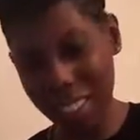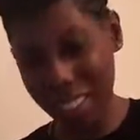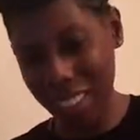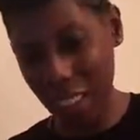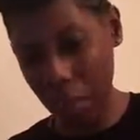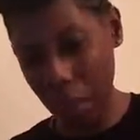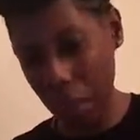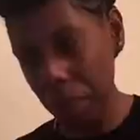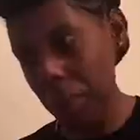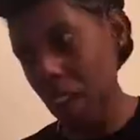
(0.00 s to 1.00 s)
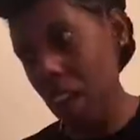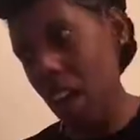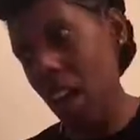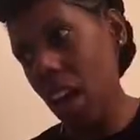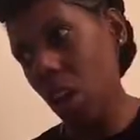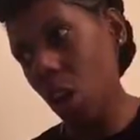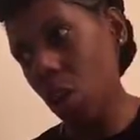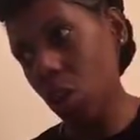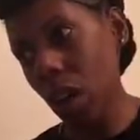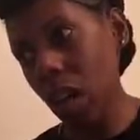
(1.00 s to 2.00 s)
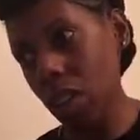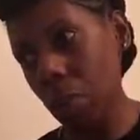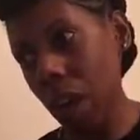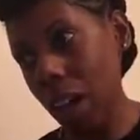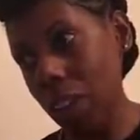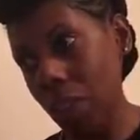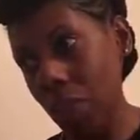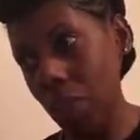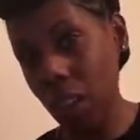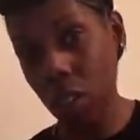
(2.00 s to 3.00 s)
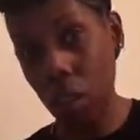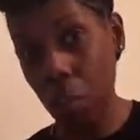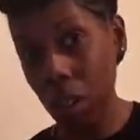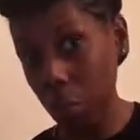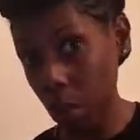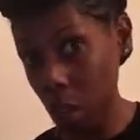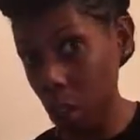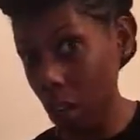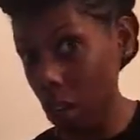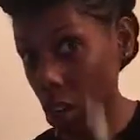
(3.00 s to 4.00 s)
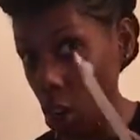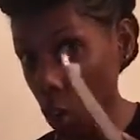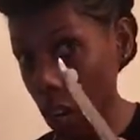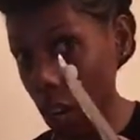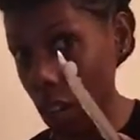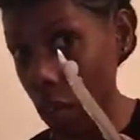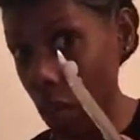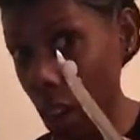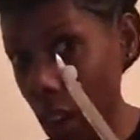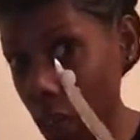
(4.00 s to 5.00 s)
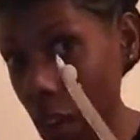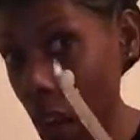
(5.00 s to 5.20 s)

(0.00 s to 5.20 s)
excuse me. It also helps positive effects on blood pressure. I know a lot of you have